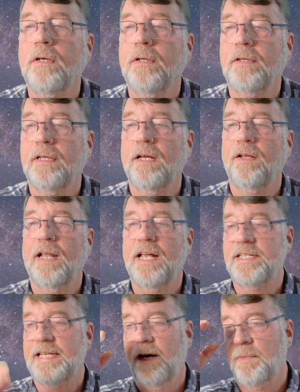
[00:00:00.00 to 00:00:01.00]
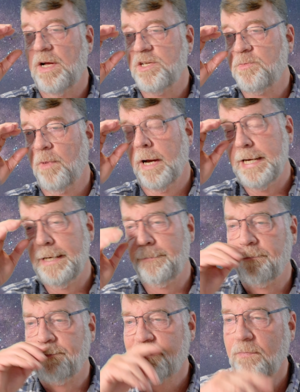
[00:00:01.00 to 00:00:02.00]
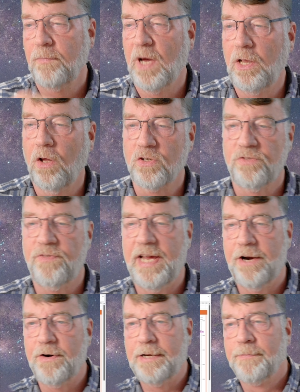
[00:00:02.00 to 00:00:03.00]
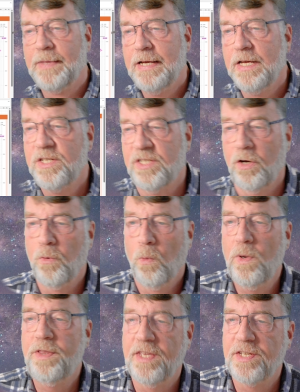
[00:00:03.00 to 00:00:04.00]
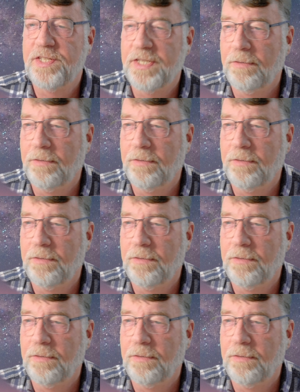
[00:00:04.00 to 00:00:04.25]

That's how much my logs vary. So with this,